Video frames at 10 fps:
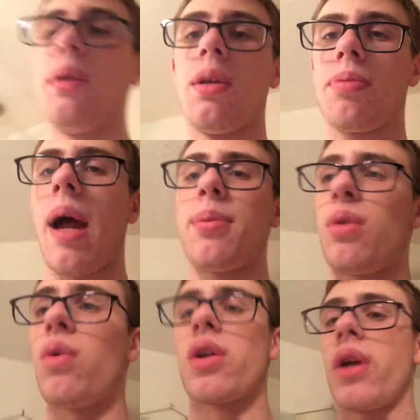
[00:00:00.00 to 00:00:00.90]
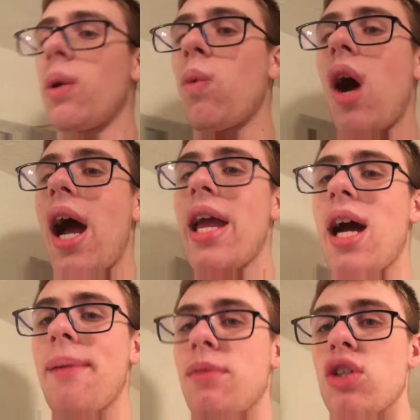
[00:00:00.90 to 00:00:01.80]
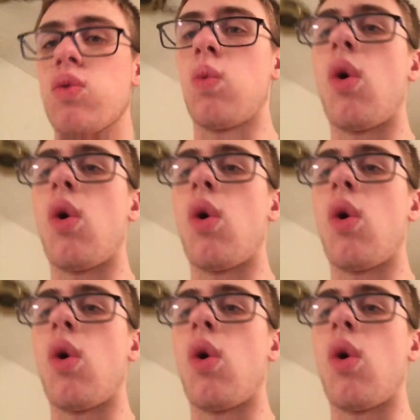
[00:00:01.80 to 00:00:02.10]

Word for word: And you're probably wondering why I'm just